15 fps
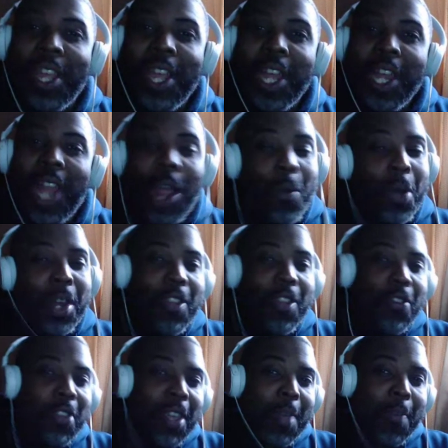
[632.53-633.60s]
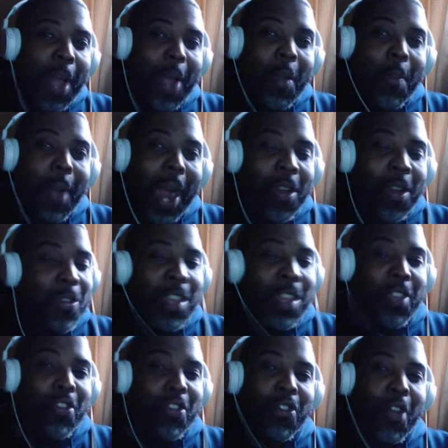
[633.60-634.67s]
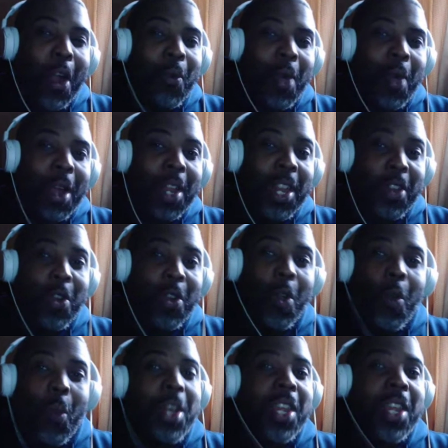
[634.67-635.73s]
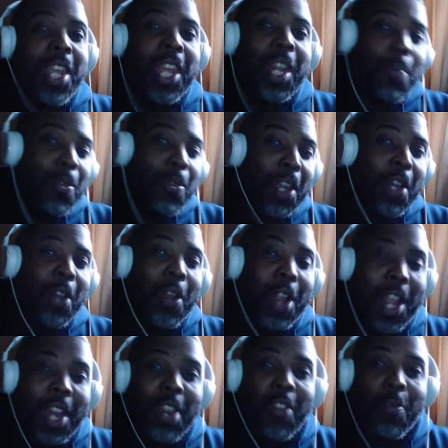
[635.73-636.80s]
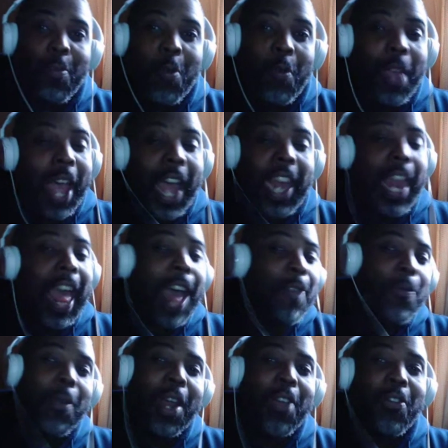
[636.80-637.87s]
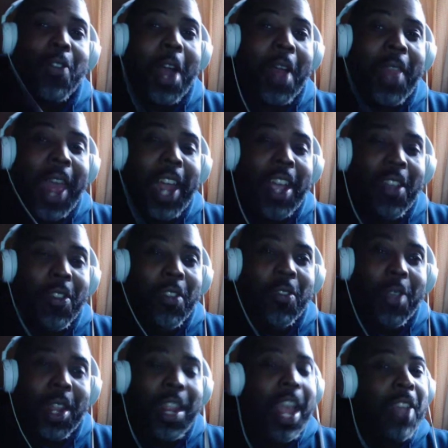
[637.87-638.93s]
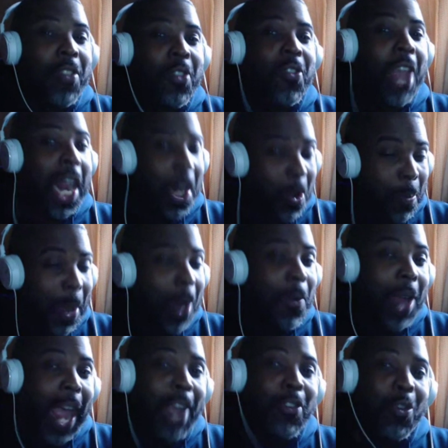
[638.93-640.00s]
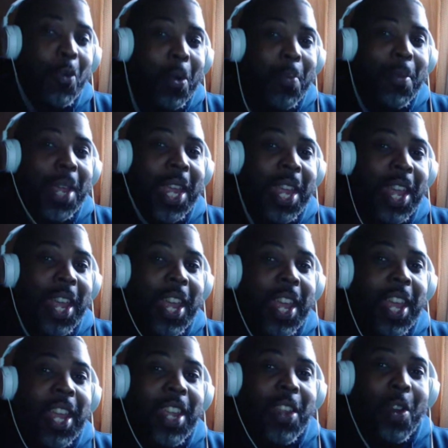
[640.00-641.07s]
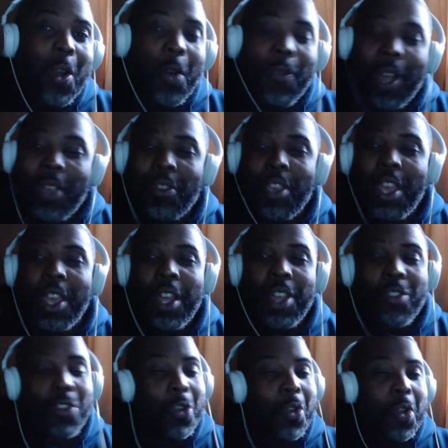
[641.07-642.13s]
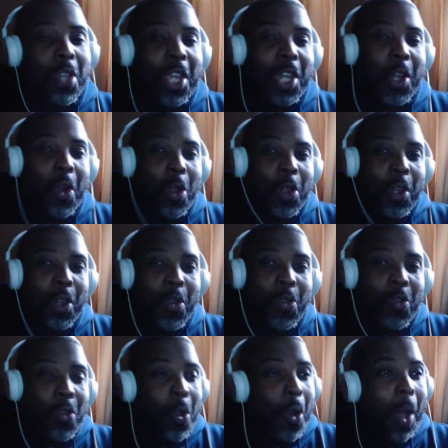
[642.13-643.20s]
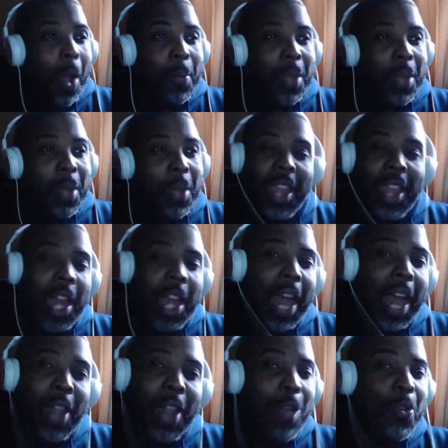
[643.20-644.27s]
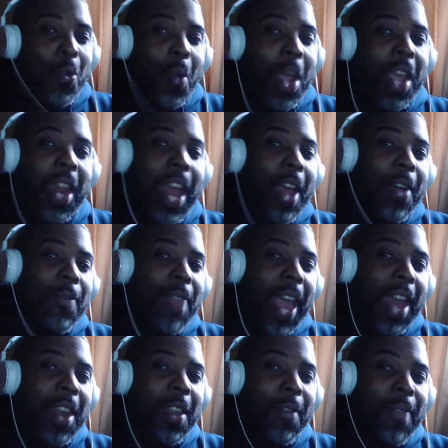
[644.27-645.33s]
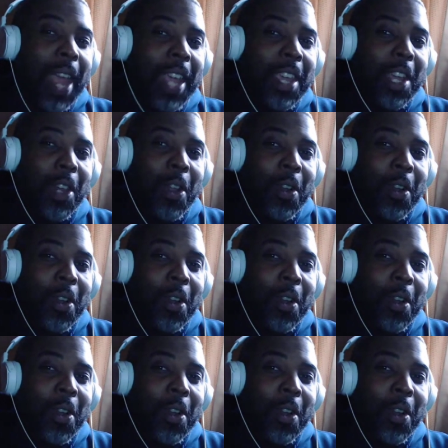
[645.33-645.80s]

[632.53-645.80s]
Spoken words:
Like when they see Michael Myers, they just start running. One kid in particular in this movie, I laughed when I saw that because that's exactly what my reaction would be. If I see a serial killer on the loose, oh, I'm getting the hell out the way of that killer,